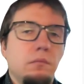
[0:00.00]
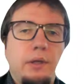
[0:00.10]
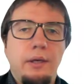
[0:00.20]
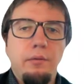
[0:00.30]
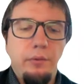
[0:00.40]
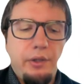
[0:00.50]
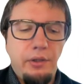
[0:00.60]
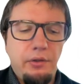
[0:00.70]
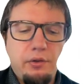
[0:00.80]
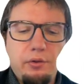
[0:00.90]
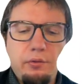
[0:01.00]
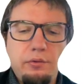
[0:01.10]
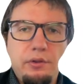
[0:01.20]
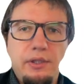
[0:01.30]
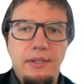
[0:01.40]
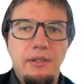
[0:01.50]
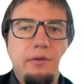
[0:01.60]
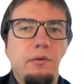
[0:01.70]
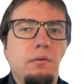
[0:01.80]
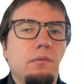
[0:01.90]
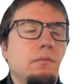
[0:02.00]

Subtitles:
Yeah, we need QD0.